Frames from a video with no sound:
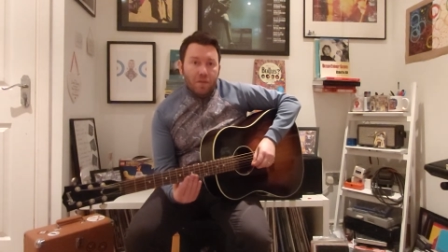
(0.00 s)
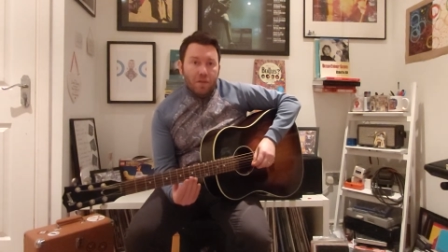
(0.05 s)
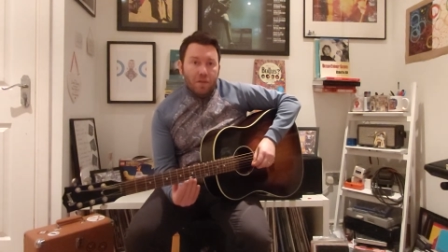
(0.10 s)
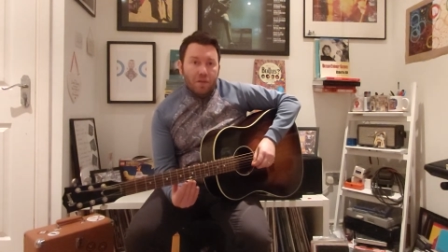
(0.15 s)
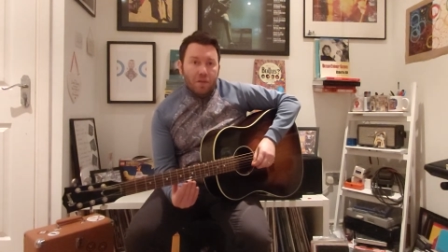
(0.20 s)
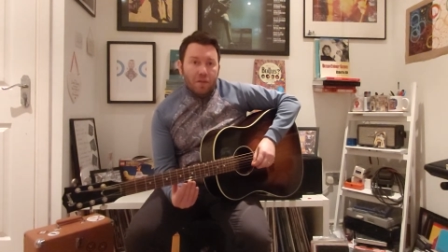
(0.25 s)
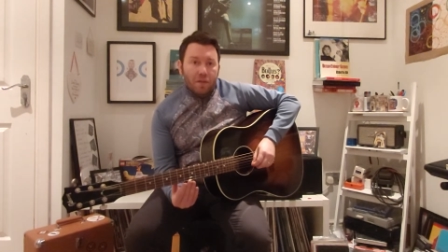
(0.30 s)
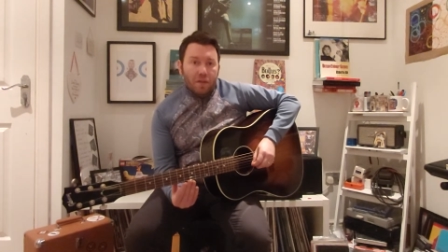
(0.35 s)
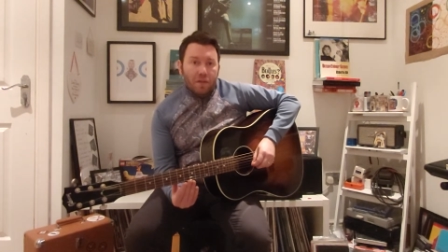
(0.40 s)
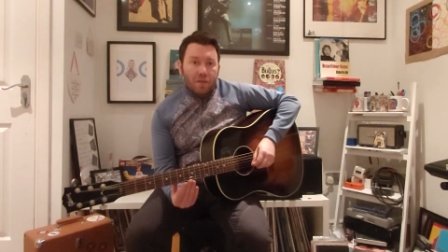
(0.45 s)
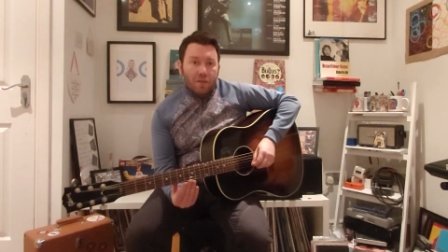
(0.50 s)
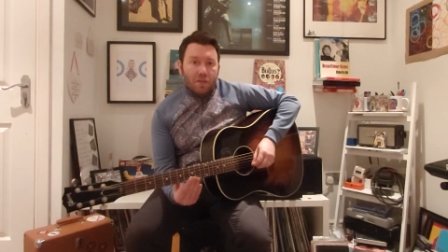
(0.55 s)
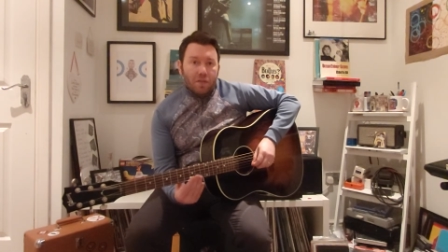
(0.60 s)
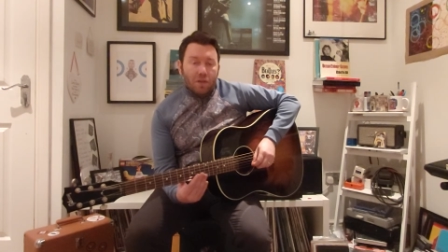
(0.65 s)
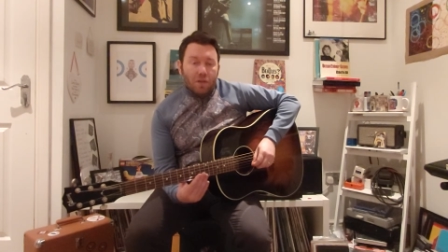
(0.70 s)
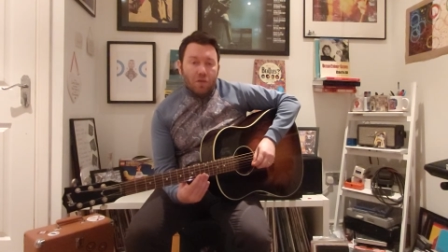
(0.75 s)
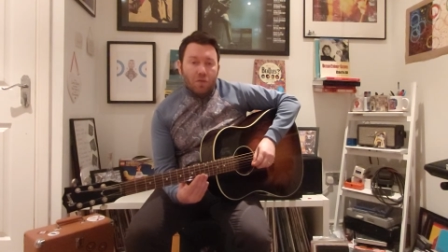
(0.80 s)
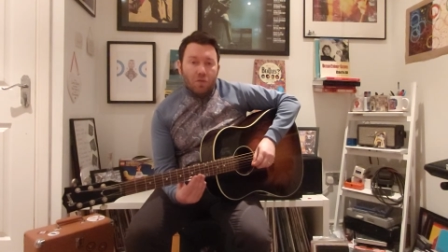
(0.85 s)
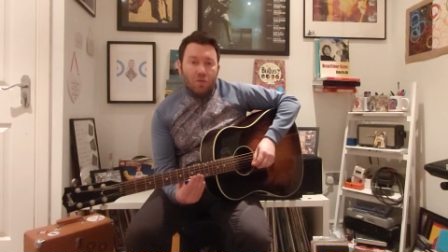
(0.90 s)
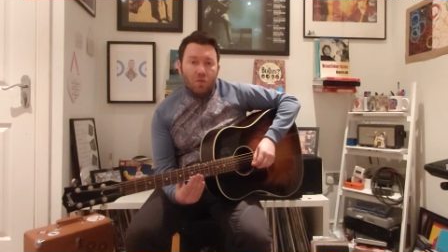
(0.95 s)
You can
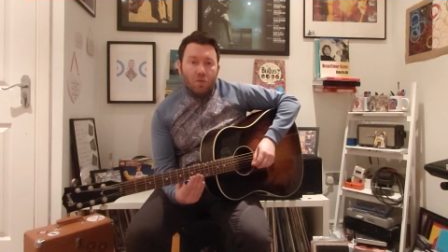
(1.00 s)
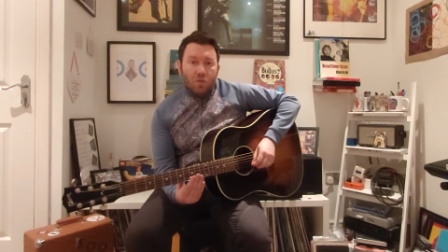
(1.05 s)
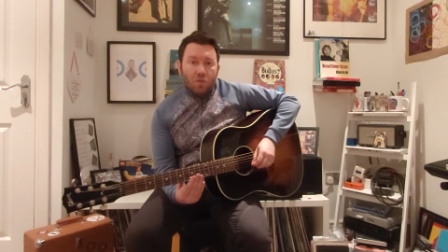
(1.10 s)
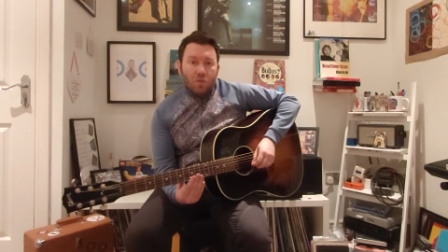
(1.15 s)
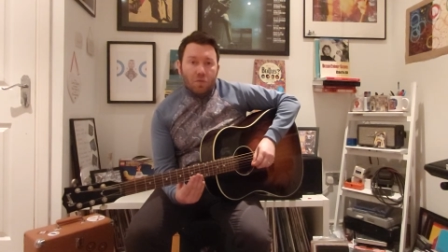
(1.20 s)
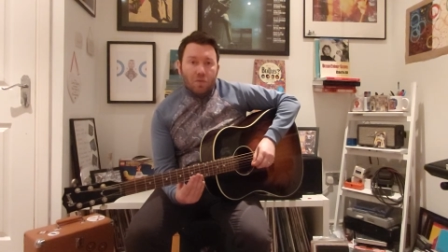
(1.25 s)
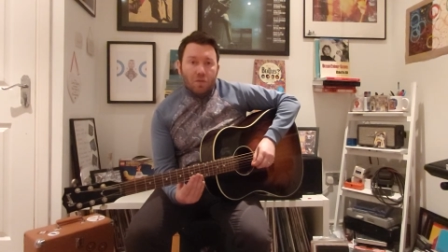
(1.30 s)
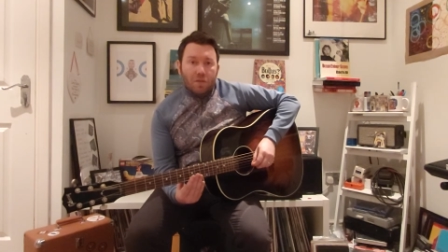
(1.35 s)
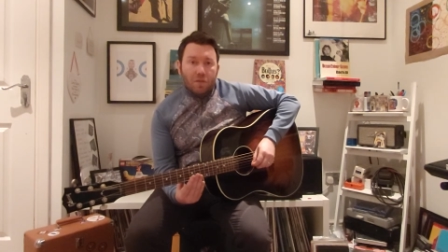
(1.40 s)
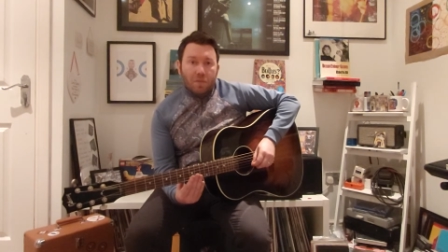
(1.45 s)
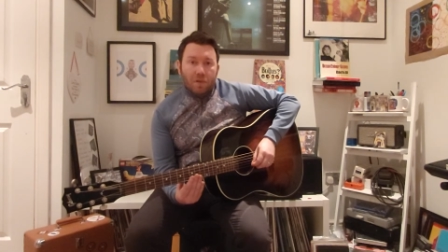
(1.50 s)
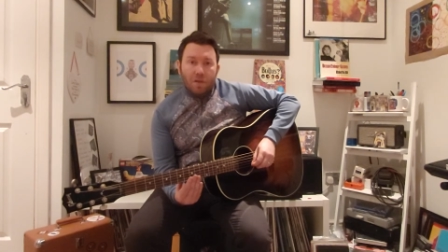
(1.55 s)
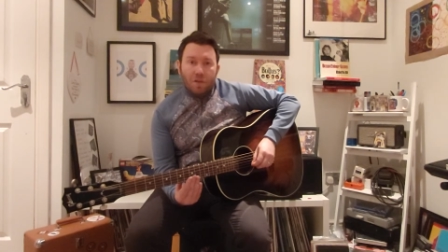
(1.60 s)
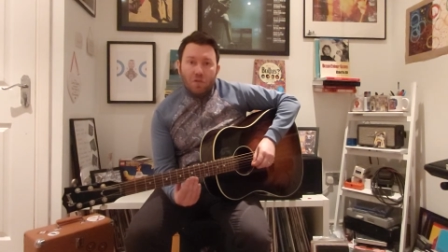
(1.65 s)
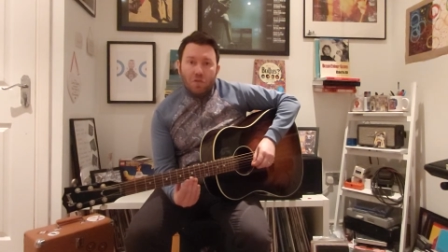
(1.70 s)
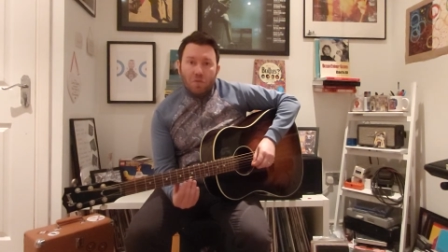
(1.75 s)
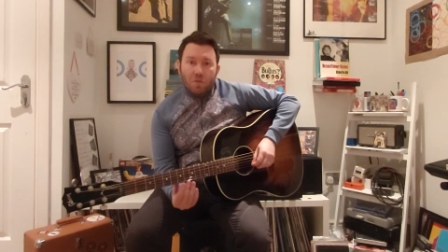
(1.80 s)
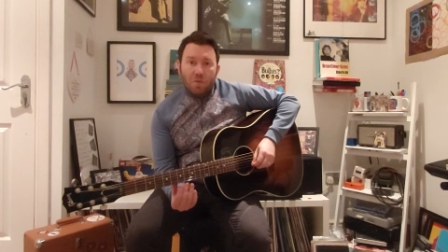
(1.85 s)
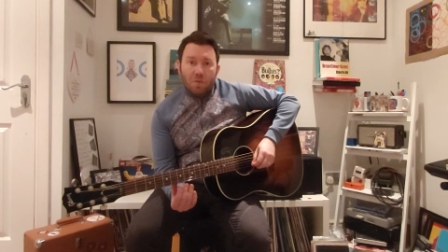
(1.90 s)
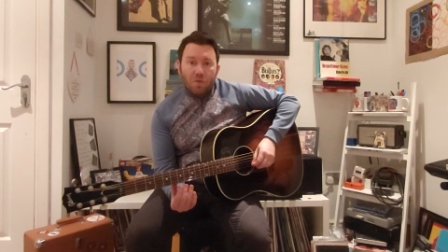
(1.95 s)
download a
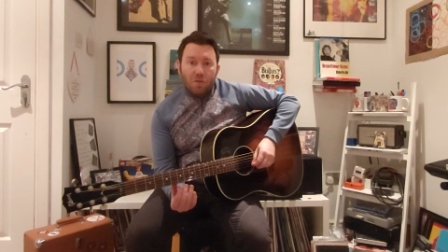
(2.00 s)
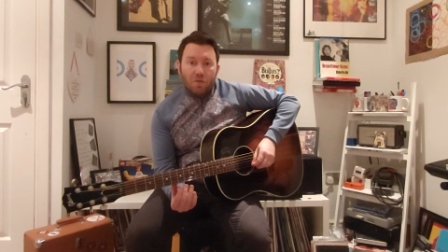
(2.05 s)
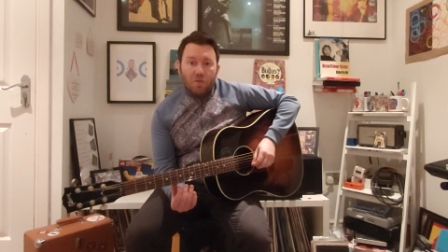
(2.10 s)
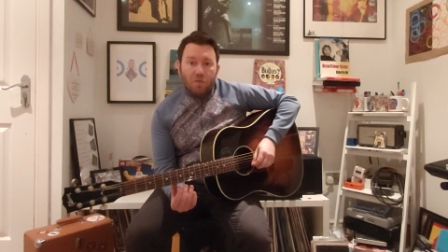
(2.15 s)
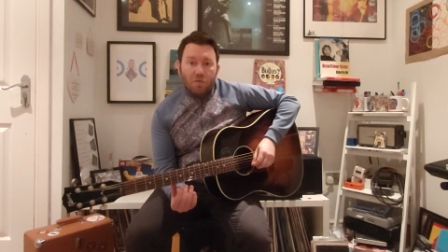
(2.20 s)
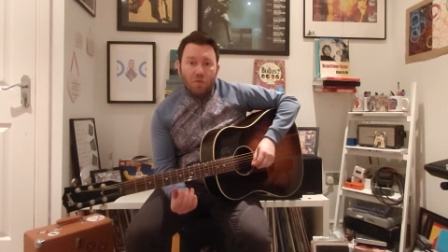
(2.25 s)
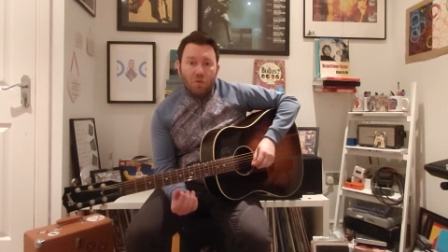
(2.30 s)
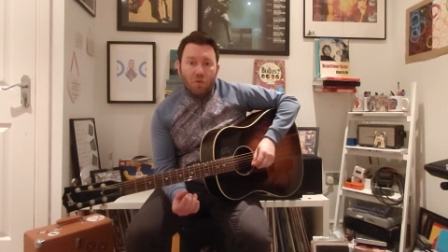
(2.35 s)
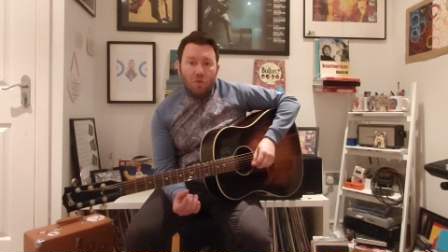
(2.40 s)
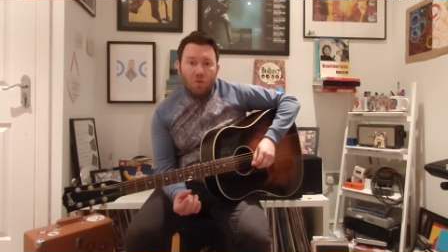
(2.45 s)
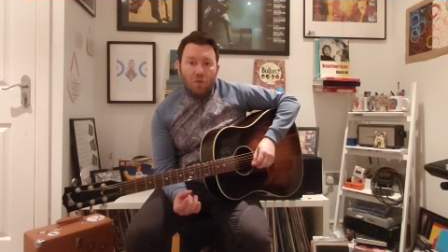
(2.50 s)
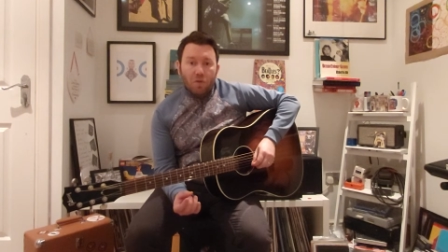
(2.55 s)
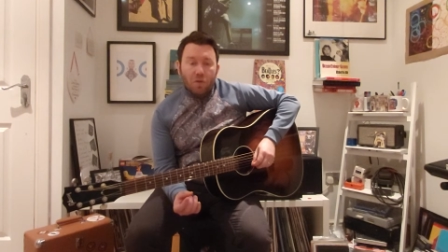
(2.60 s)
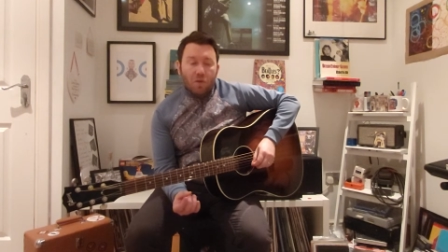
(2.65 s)
metronome on your phone,